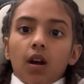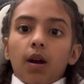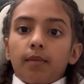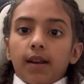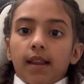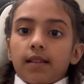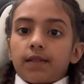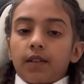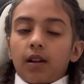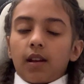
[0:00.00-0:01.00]
I'm going to end this
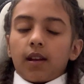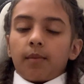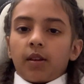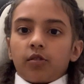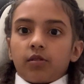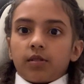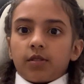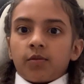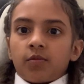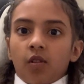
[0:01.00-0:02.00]
video here. Make sure to
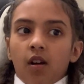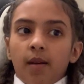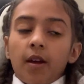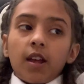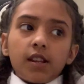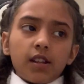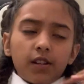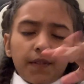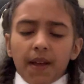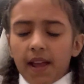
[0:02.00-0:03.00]
subscribe, turn
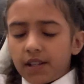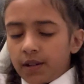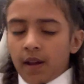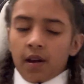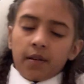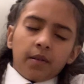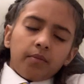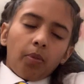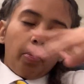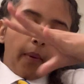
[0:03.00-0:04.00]
notification
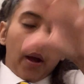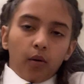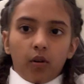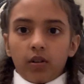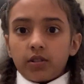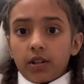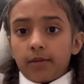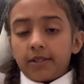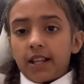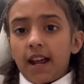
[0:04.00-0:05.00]
bell on so you don't
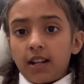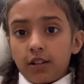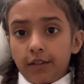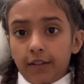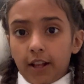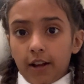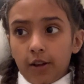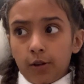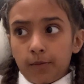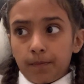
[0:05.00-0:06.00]
miss any new
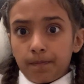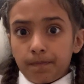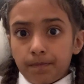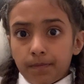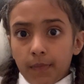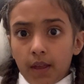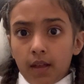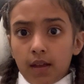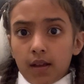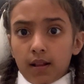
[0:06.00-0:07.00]
video.
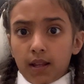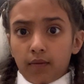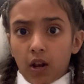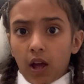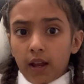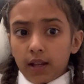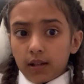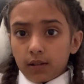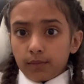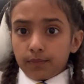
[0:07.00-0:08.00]
Leave a
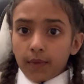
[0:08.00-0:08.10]
like.